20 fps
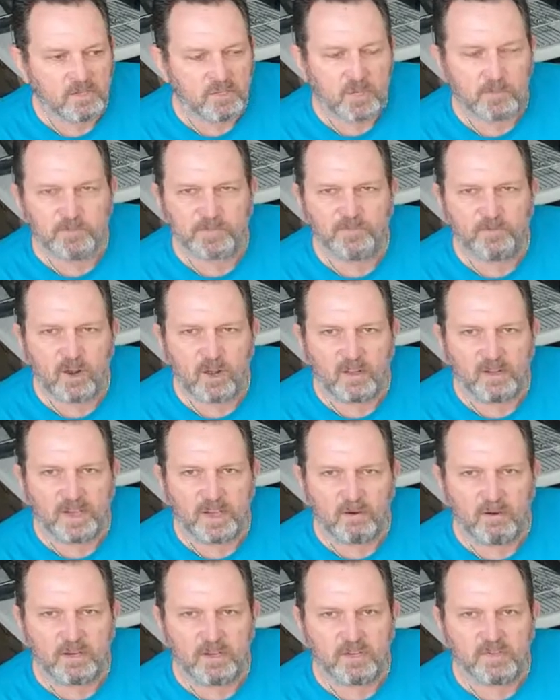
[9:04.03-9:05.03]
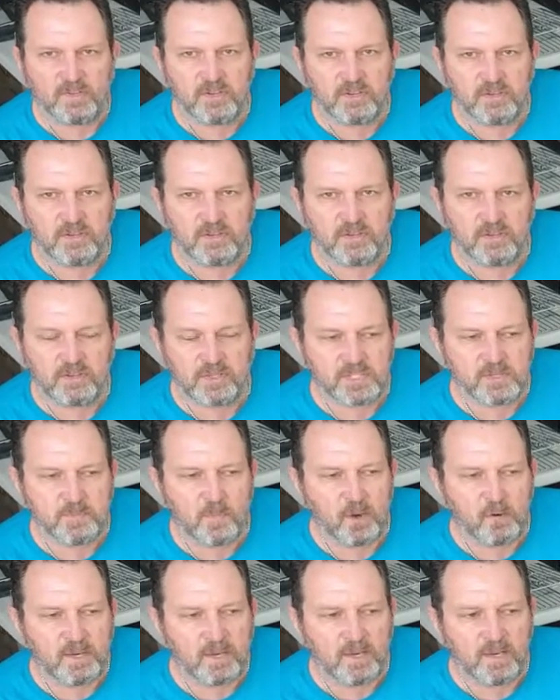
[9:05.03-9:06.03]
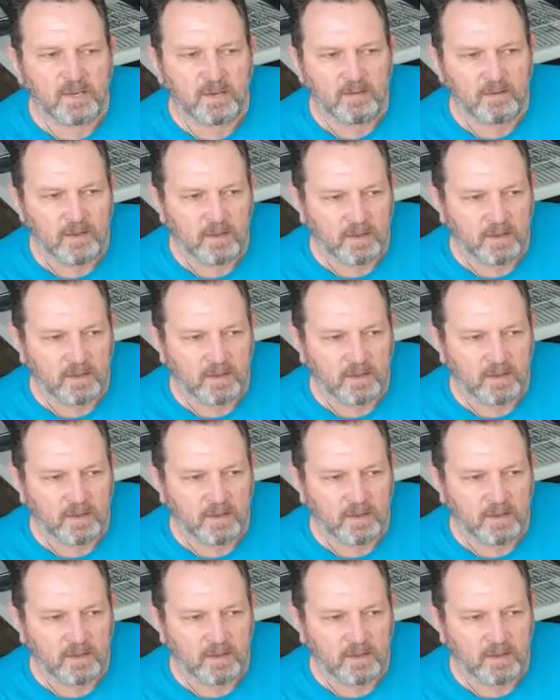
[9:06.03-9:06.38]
chips fall out into the smoking